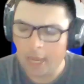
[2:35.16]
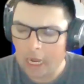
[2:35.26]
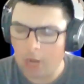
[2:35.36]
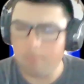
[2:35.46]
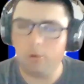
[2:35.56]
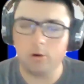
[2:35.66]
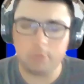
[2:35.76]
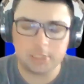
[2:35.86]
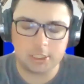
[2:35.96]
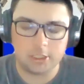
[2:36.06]
How important
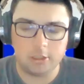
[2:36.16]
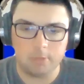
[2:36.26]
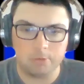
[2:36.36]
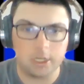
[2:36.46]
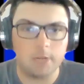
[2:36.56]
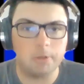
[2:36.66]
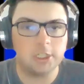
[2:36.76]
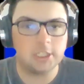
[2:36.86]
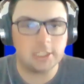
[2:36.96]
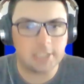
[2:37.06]
was it to you to bring a
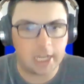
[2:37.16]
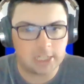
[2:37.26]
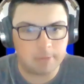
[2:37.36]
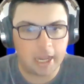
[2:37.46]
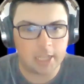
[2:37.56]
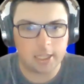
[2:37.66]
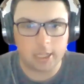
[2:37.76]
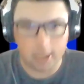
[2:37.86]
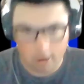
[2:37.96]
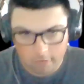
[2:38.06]
bunch of these guys back
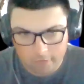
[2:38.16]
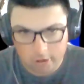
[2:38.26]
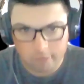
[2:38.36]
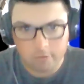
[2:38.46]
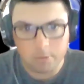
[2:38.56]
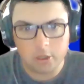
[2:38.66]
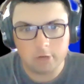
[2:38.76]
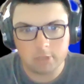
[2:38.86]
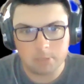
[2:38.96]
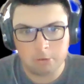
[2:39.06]
that are very familiar
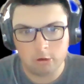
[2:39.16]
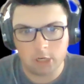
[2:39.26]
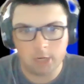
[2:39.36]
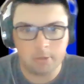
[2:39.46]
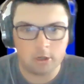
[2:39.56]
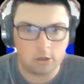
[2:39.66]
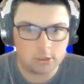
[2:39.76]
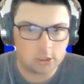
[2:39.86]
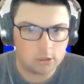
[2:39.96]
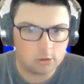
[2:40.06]
with the program and
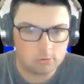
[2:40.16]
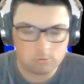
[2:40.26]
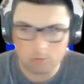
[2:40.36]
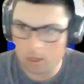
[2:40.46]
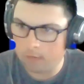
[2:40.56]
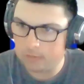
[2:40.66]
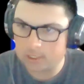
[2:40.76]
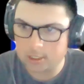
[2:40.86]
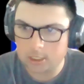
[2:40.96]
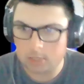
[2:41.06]
also
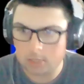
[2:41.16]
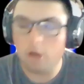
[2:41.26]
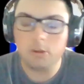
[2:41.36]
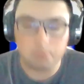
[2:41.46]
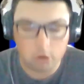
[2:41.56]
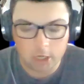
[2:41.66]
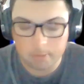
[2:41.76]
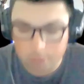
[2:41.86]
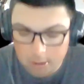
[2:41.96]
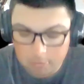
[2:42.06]
obviously know the
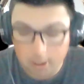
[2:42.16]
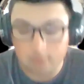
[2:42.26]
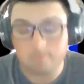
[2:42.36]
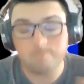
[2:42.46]
program pretty well?